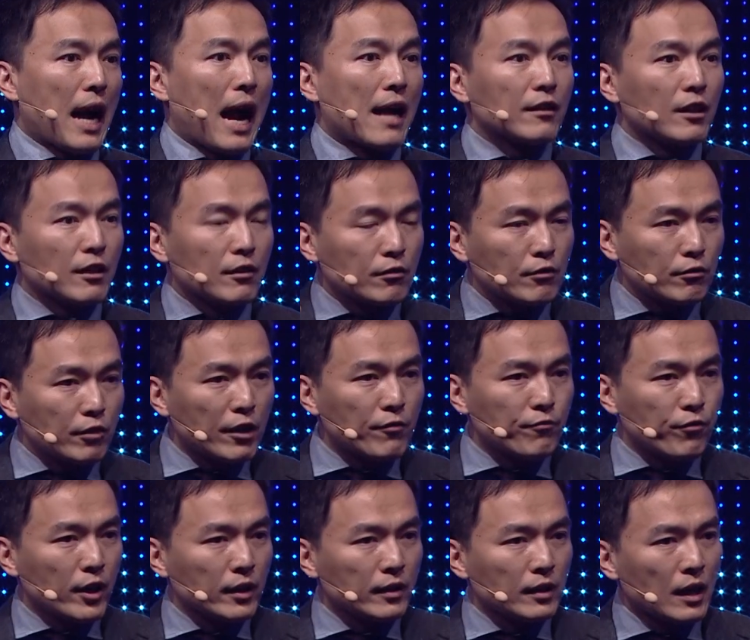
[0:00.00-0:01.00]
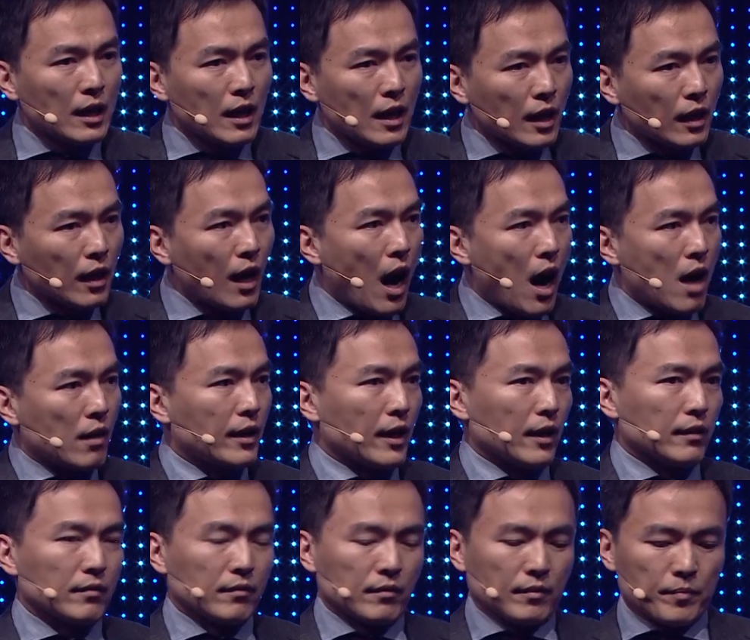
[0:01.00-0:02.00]
and the different
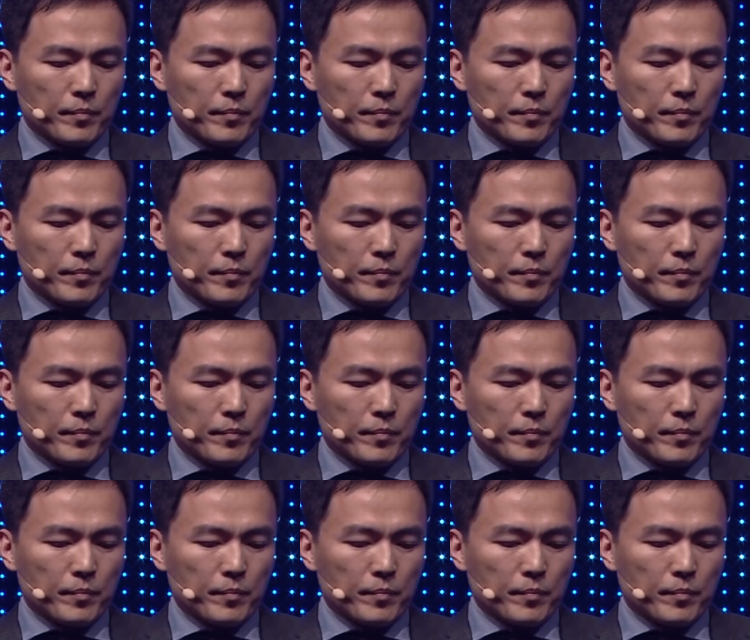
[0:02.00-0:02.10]
content.